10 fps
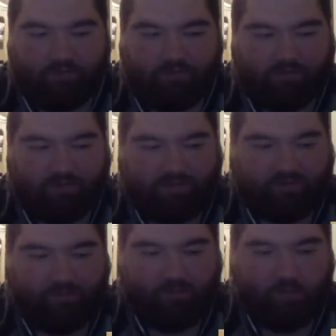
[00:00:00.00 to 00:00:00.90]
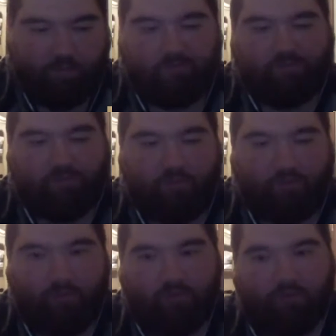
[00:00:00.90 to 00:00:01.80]
to Stick to Football this
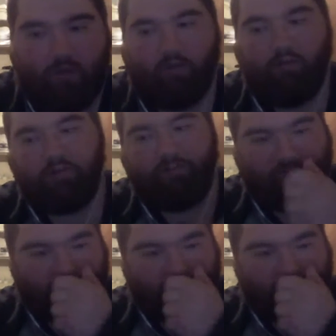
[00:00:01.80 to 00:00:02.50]
morning with Connor Rogers